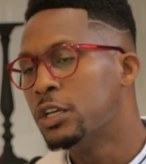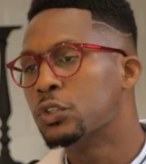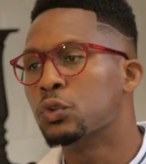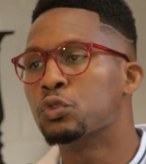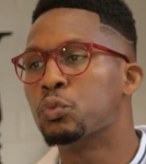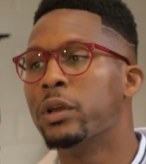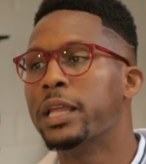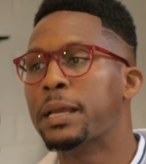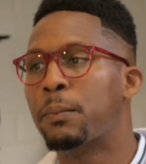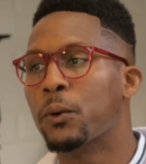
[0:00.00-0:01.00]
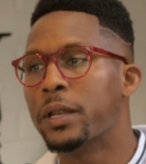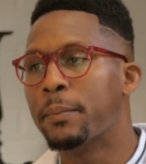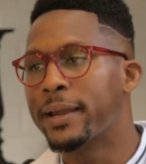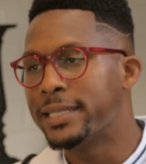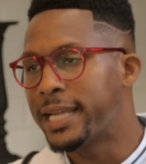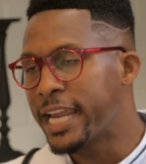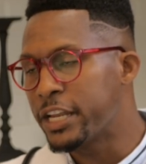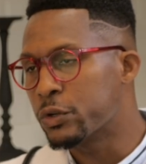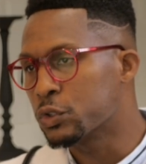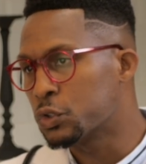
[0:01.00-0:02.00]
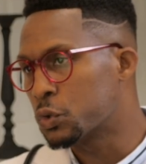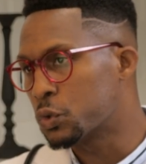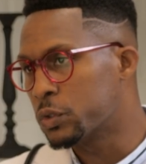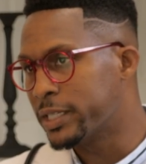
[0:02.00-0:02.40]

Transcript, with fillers: So it's really important to maintain your social